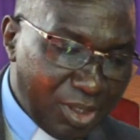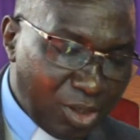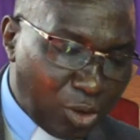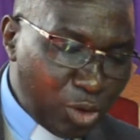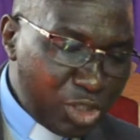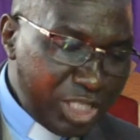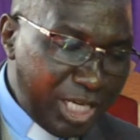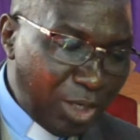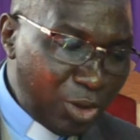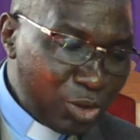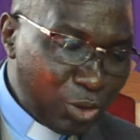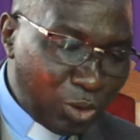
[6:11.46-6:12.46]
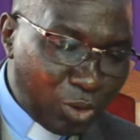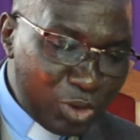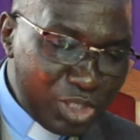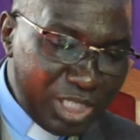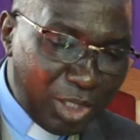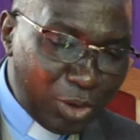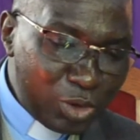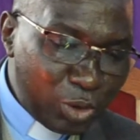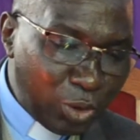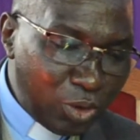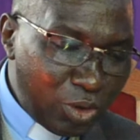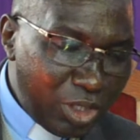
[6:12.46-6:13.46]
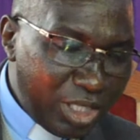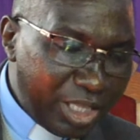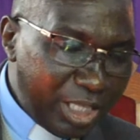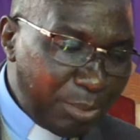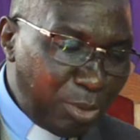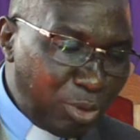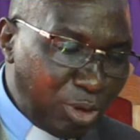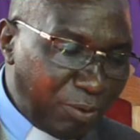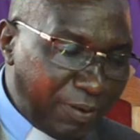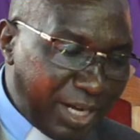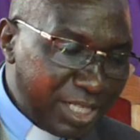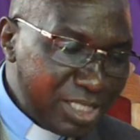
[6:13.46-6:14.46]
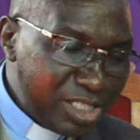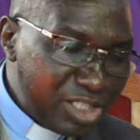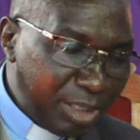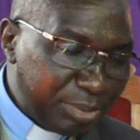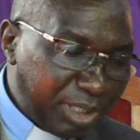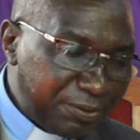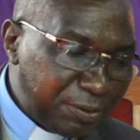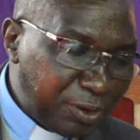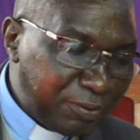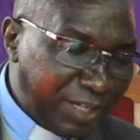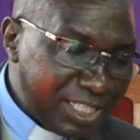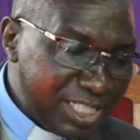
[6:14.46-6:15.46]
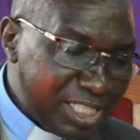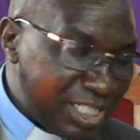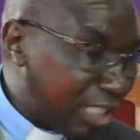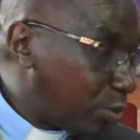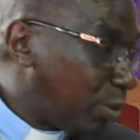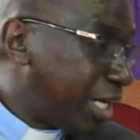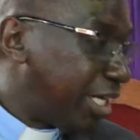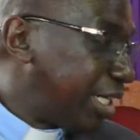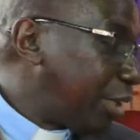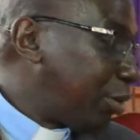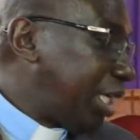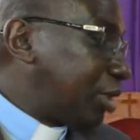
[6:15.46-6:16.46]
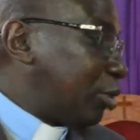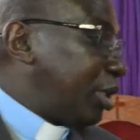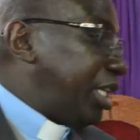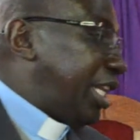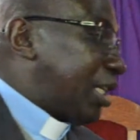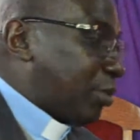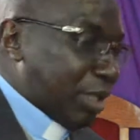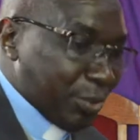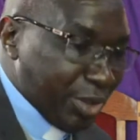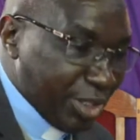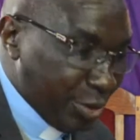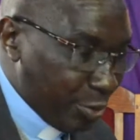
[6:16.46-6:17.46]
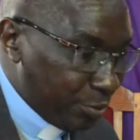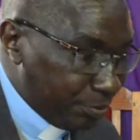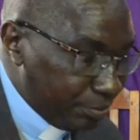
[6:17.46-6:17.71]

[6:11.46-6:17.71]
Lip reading: Consider also the book of Acts, chapter 4, verses 31, and I would like to read that one with you.